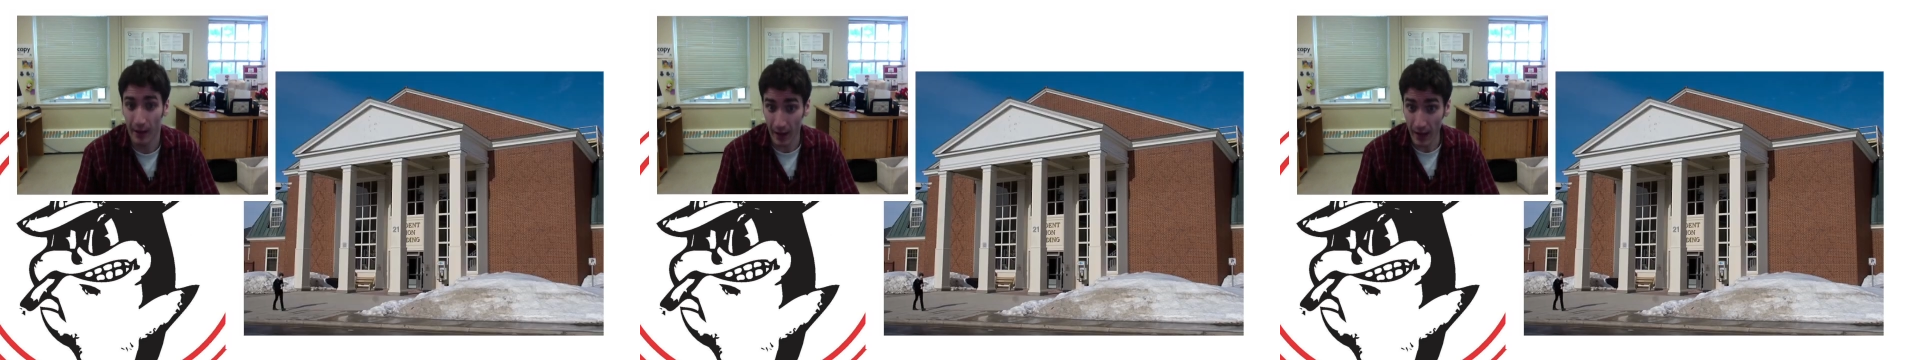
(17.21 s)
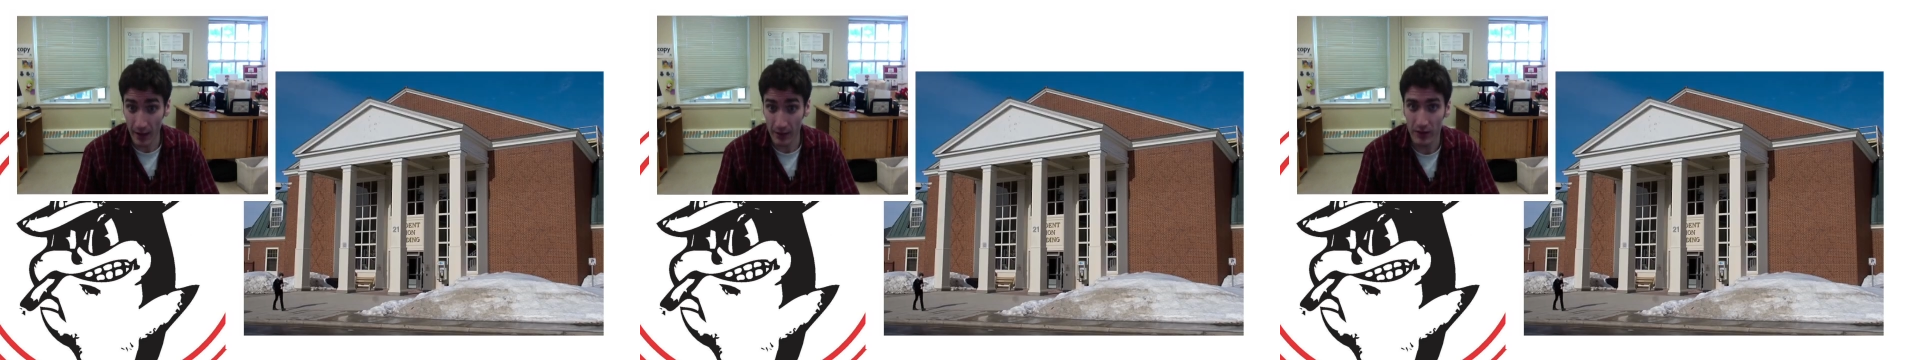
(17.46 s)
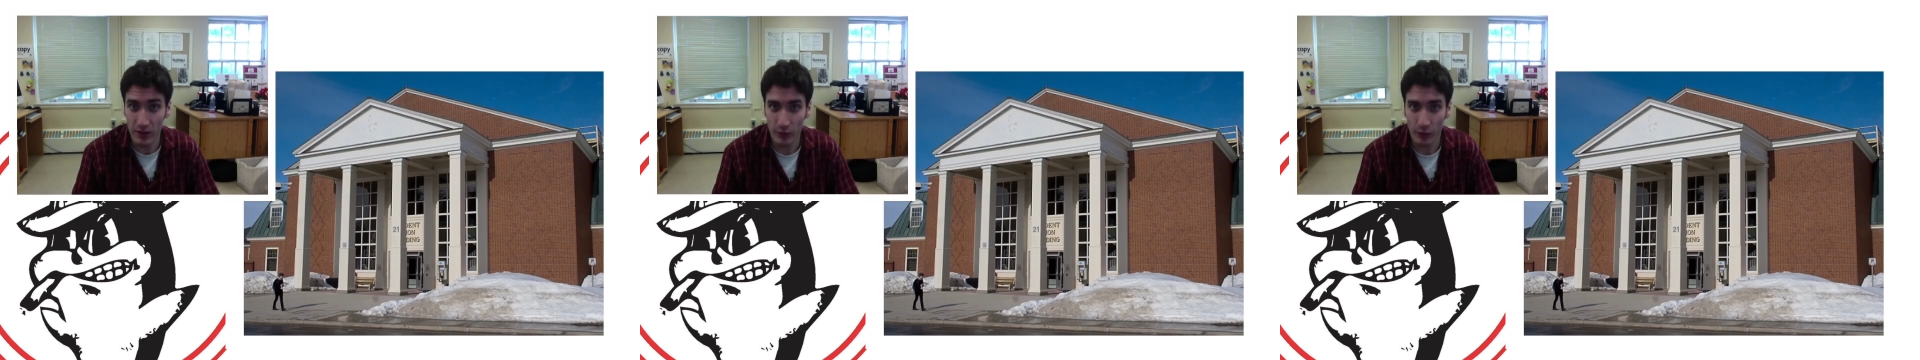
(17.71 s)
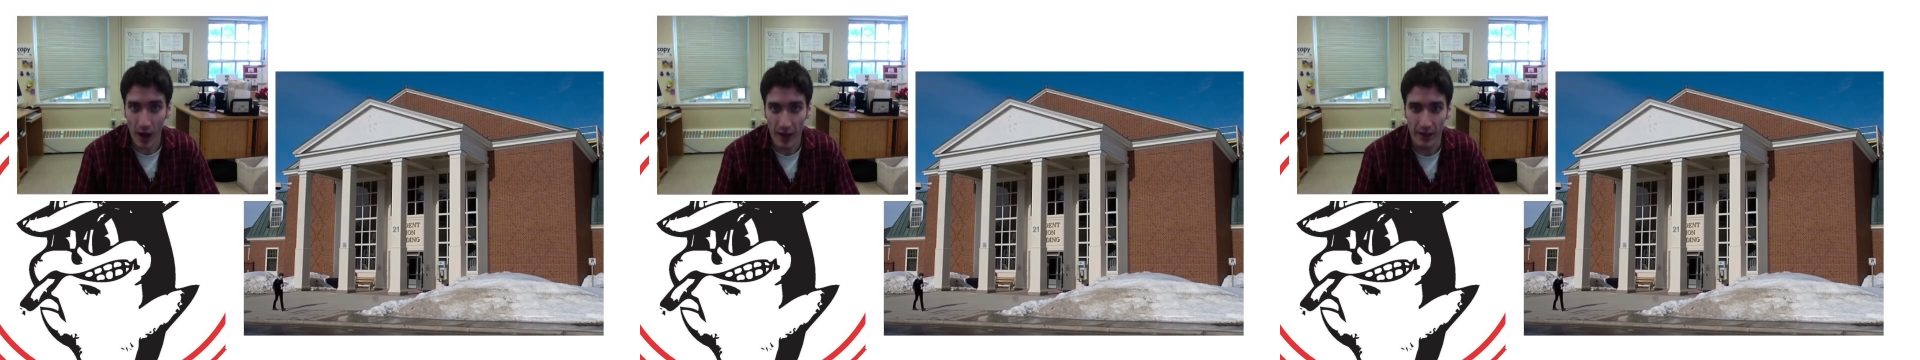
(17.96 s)
And this
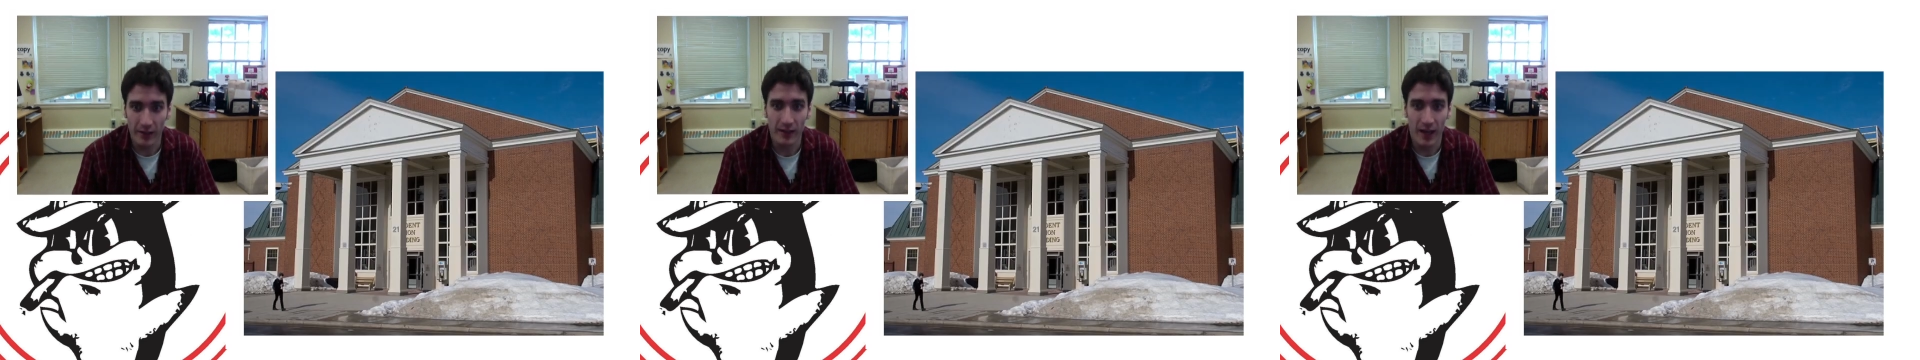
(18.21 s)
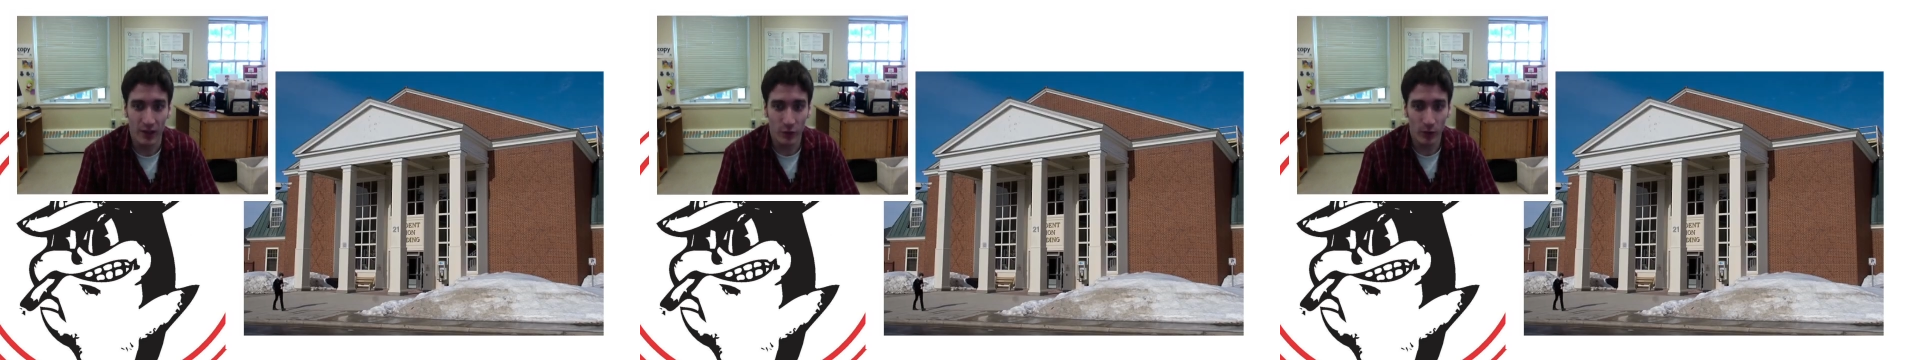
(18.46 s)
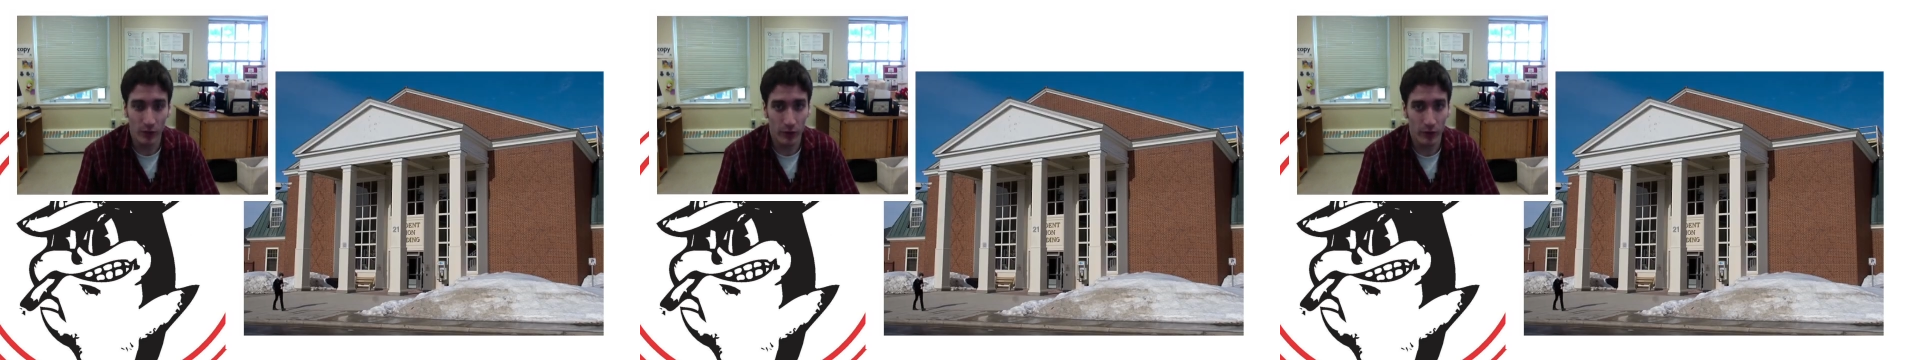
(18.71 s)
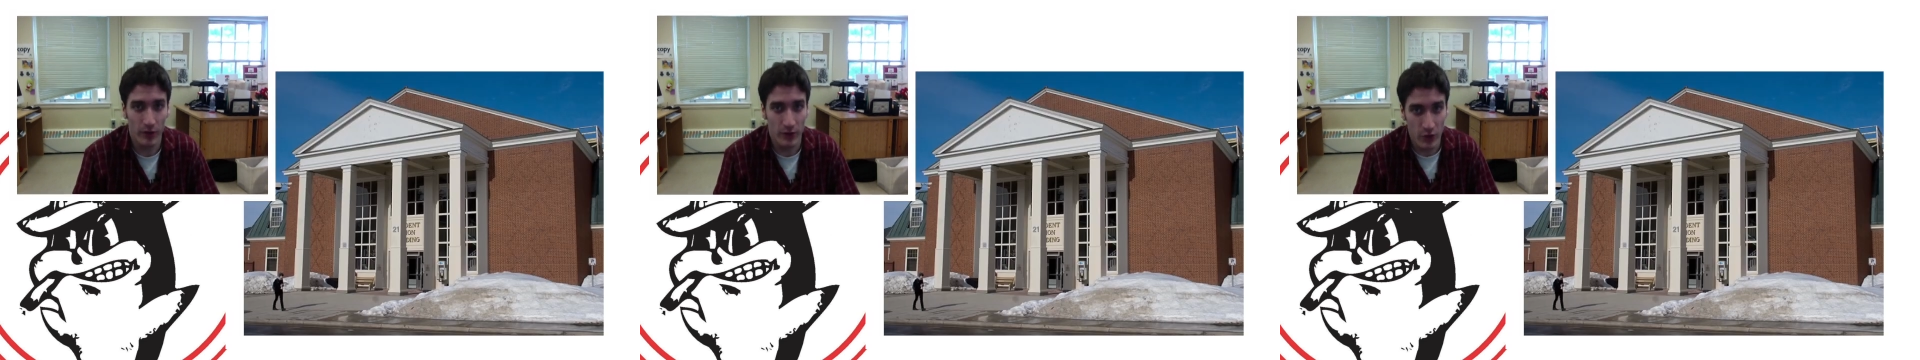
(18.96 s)
Friday at 12:30,